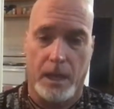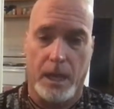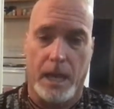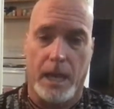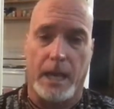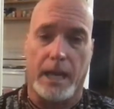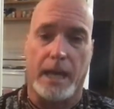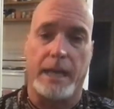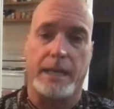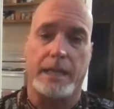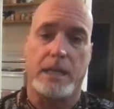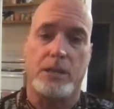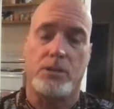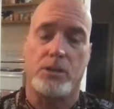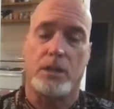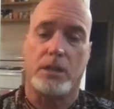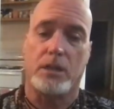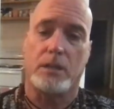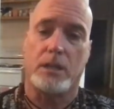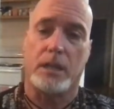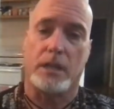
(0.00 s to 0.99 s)
And I need you
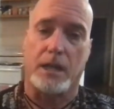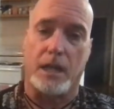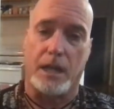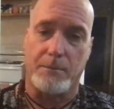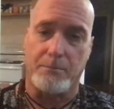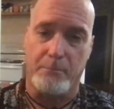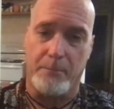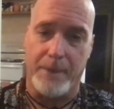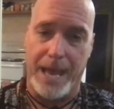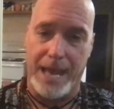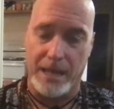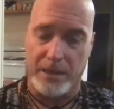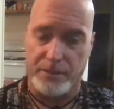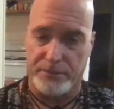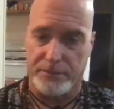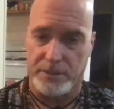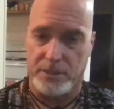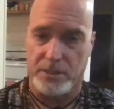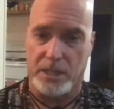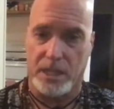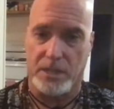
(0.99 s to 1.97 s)
to click on
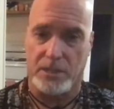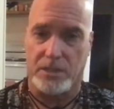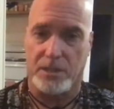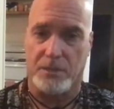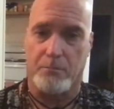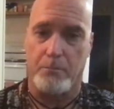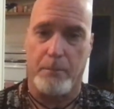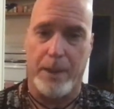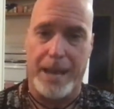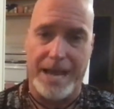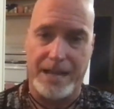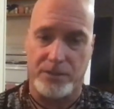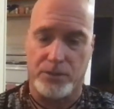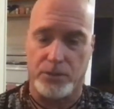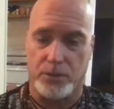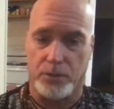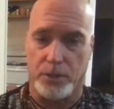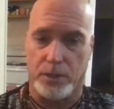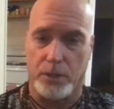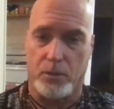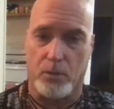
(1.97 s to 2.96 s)
Manifestation
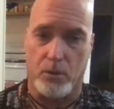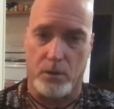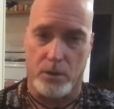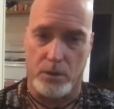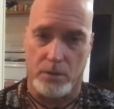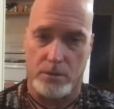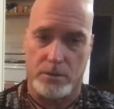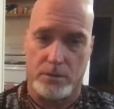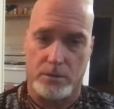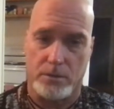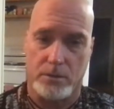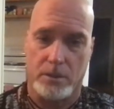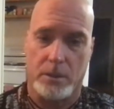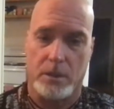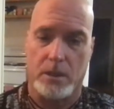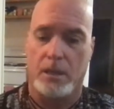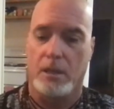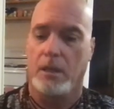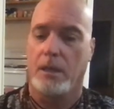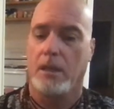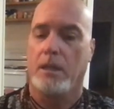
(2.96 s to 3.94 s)
Mastery Course.
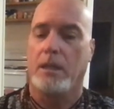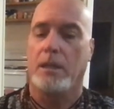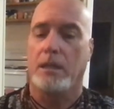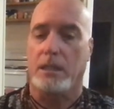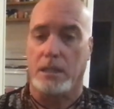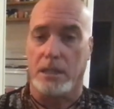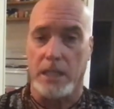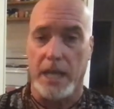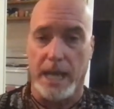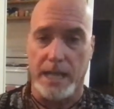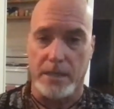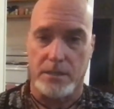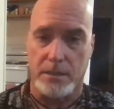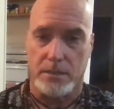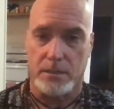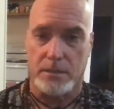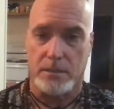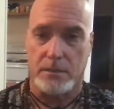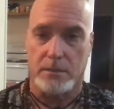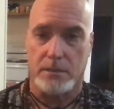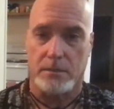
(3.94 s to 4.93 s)

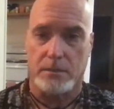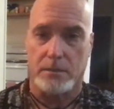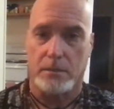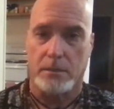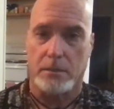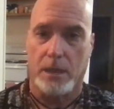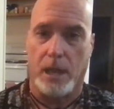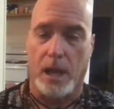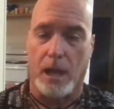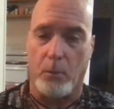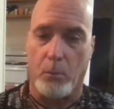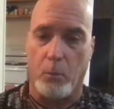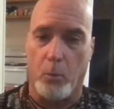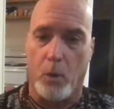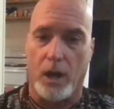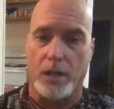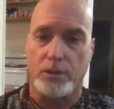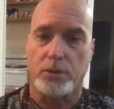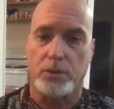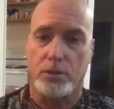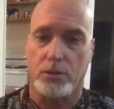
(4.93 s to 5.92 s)
Yes, I
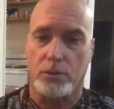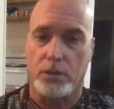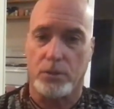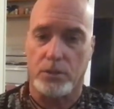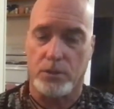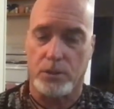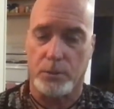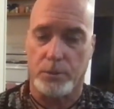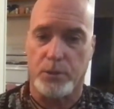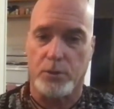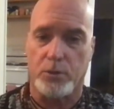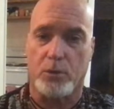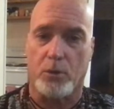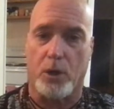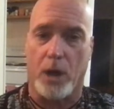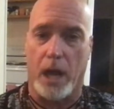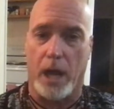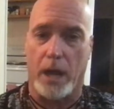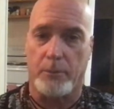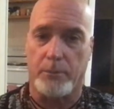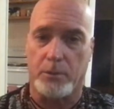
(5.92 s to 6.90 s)
want you to
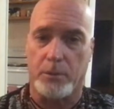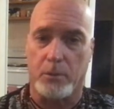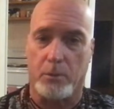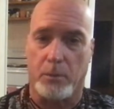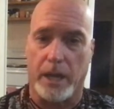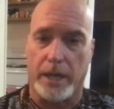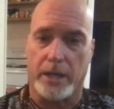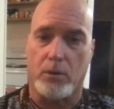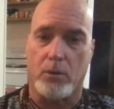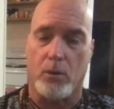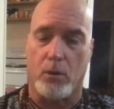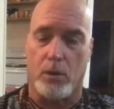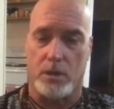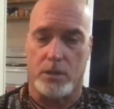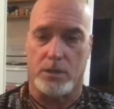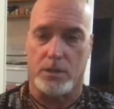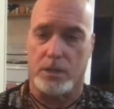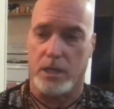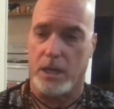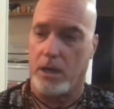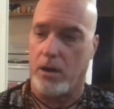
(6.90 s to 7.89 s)
subscribe to my
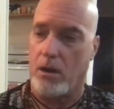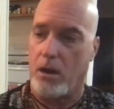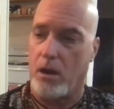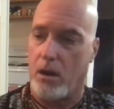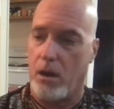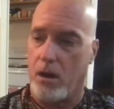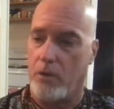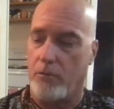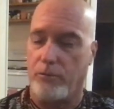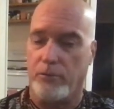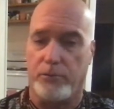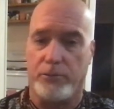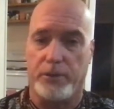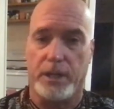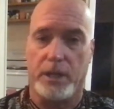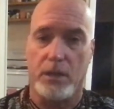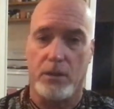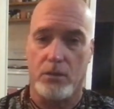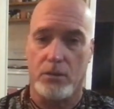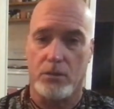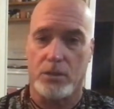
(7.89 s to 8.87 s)
course. There are
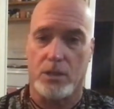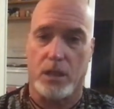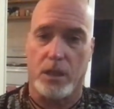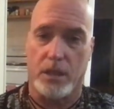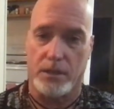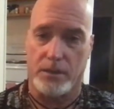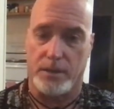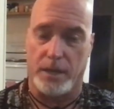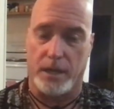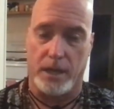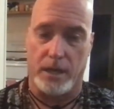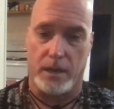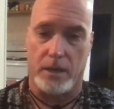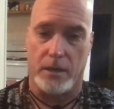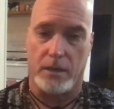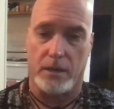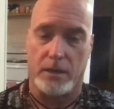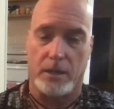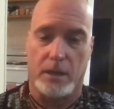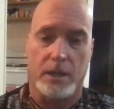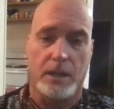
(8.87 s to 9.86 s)
videos on
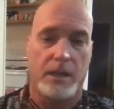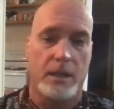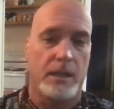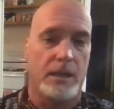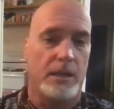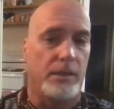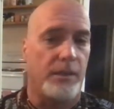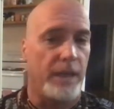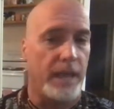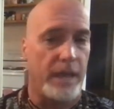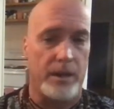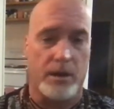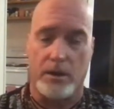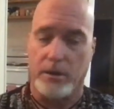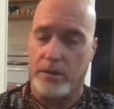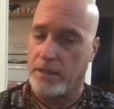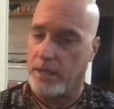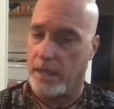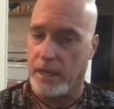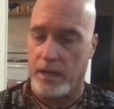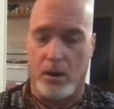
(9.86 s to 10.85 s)
there
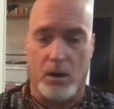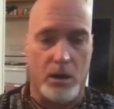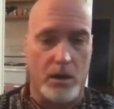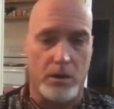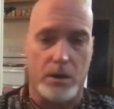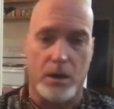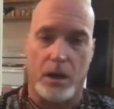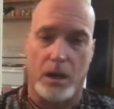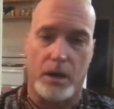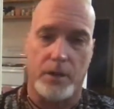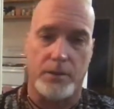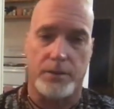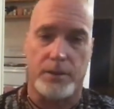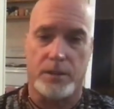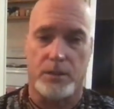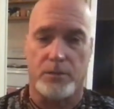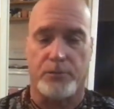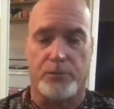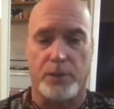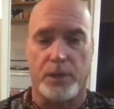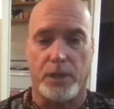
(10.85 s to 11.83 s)
that aren't on this
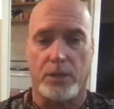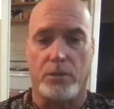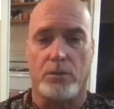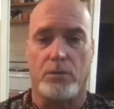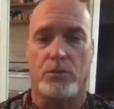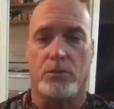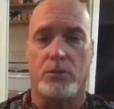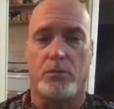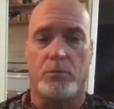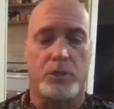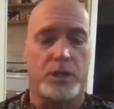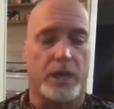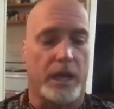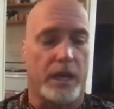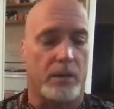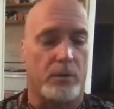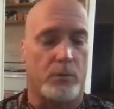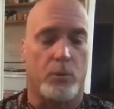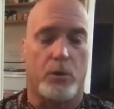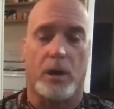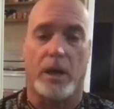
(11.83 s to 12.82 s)
free YouTube
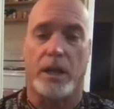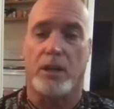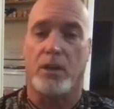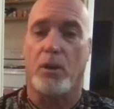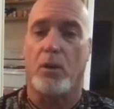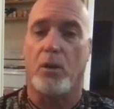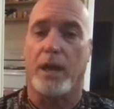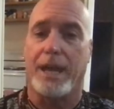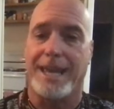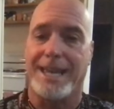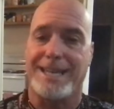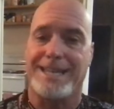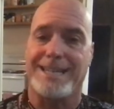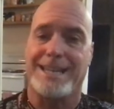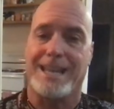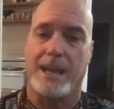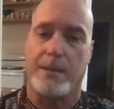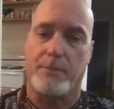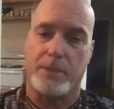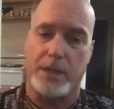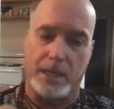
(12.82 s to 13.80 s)
channel where I go in
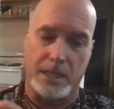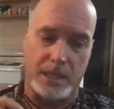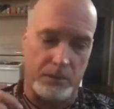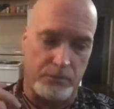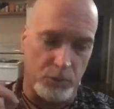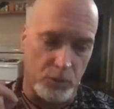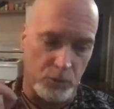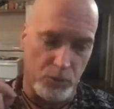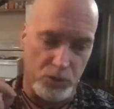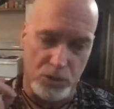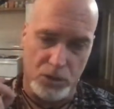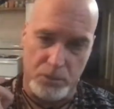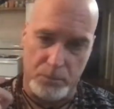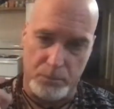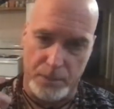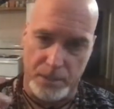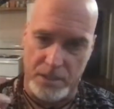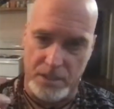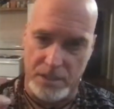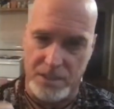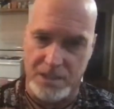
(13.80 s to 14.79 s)
depth. I give you
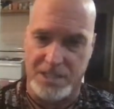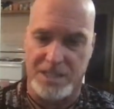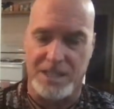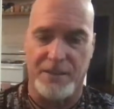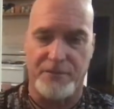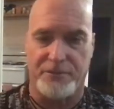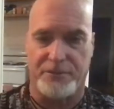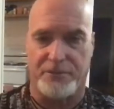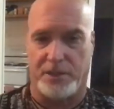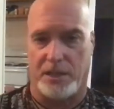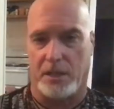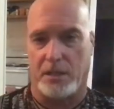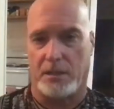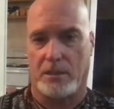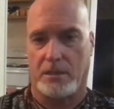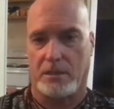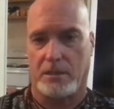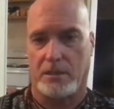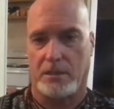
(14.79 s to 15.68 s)
specific,